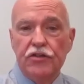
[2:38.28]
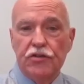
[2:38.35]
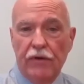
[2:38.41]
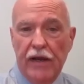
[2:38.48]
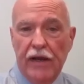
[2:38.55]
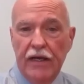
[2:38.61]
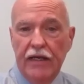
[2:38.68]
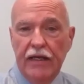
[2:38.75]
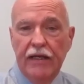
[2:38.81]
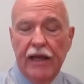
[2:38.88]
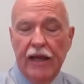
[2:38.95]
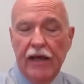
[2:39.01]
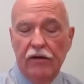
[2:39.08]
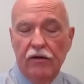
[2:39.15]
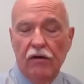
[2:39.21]
training
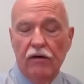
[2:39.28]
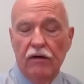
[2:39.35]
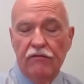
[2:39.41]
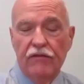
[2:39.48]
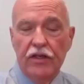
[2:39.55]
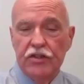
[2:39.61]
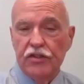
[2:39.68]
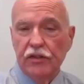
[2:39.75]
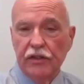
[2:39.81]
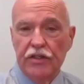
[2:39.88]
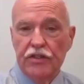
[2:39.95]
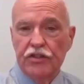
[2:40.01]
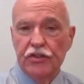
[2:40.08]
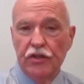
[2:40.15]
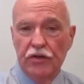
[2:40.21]
and are eventually
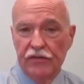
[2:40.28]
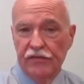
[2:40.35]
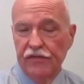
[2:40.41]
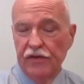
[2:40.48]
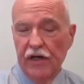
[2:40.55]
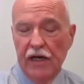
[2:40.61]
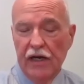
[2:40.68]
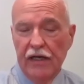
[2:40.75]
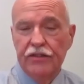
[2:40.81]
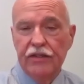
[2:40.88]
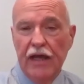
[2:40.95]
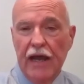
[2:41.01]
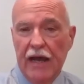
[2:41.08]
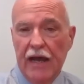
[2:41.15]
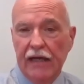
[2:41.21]
certified
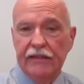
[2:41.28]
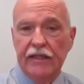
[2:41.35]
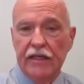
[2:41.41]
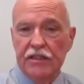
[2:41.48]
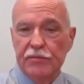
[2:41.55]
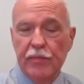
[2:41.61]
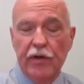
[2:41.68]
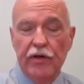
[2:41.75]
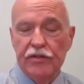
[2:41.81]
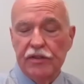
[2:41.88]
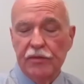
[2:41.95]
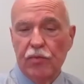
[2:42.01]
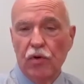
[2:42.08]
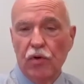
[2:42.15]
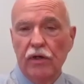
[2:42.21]
to act as peer
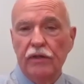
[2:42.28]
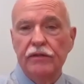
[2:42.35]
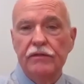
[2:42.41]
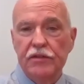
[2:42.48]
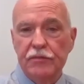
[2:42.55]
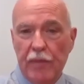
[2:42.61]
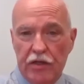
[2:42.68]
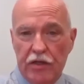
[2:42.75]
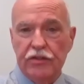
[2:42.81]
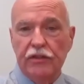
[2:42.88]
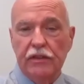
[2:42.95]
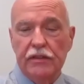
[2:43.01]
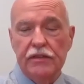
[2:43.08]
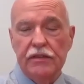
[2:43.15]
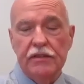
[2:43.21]
support
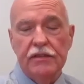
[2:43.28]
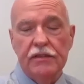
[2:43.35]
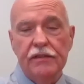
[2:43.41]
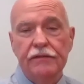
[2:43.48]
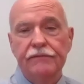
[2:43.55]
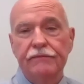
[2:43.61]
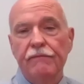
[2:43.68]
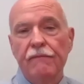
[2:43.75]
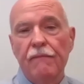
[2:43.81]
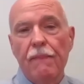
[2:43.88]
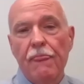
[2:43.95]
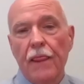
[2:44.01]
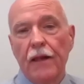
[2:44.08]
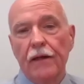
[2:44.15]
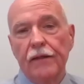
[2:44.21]
specialists.
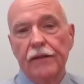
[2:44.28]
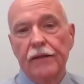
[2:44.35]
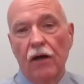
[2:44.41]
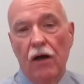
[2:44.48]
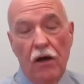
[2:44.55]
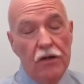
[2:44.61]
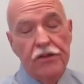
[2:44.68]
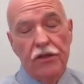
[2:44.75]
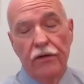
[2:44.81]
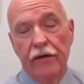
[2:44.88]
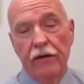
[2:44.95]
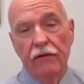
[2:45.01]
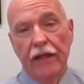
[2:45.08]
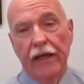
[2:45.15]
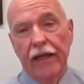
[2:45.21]
Also
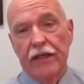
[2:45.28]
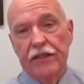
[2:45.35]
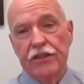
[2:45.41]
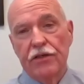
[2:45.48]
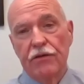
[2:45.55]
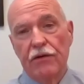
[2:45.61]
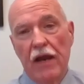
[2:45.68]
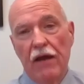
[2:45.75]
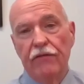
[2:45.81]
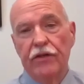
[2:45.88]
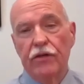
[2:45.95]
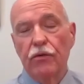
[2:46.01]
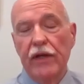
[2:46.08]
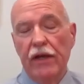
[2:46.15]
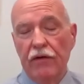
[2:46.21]
here at Lancaster
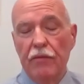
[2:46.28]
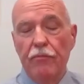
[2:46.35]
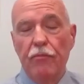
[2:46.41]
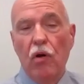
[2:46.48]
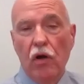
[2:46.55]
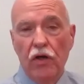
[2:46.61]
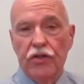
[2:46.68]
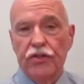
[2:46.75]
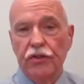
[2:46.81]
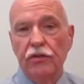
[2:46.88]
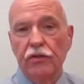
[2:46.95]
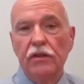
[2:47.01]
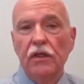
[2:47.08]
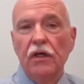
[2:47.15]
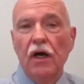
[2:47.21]
Avenue, we have a
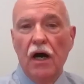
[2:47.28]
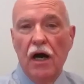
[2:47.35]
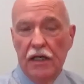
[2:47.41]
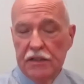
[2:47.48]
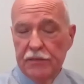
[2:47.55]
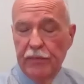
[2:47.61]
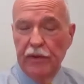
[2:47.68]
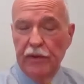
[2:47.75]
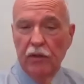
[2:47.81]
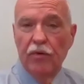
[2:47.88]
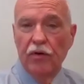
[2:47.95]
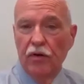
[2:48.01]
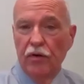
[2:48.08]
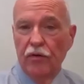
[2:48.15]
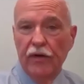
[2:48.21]
partial hospital
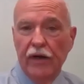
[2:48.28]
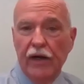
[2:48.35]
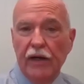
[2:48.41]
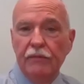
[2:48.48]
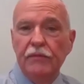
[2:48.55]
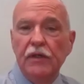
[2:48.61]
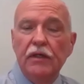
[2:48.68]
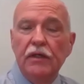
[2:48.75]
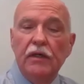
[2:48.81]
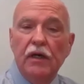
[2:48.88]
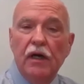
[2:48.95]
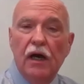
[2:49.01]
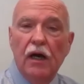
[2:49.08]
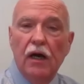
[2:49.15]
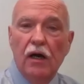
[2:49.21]
program
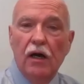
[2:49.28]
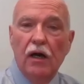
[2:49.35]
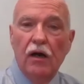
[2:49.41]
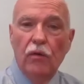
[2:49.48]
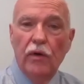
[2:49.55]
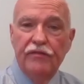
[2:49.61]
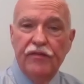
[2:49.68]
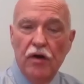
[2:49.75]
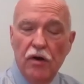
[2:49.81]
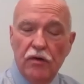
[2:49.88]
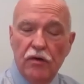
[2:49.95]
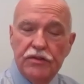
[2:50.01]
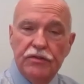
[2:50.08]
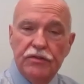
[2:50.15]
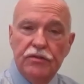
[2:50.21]
where
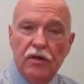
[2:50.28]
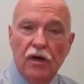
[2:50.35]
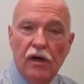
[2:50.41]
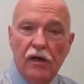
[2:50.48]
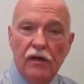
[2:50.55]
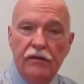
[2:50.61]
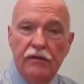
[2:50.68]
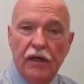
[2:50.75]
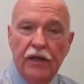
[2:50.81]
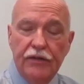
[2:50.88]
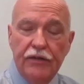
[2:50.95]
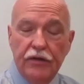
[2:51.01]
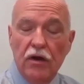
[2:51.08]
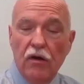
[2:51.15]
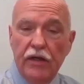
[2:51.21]
folks who are
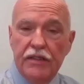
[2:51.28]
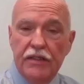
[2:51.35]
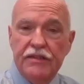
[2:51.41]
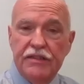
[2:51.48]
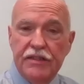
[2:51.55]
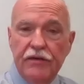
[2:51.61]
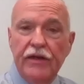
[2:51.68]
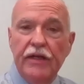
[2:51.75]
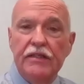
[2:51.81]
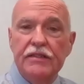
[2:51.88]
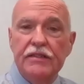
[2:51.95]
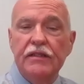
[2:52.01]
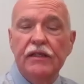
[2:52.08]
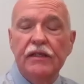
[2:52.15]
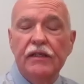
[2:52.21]
undergoing
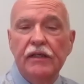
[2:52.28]
serious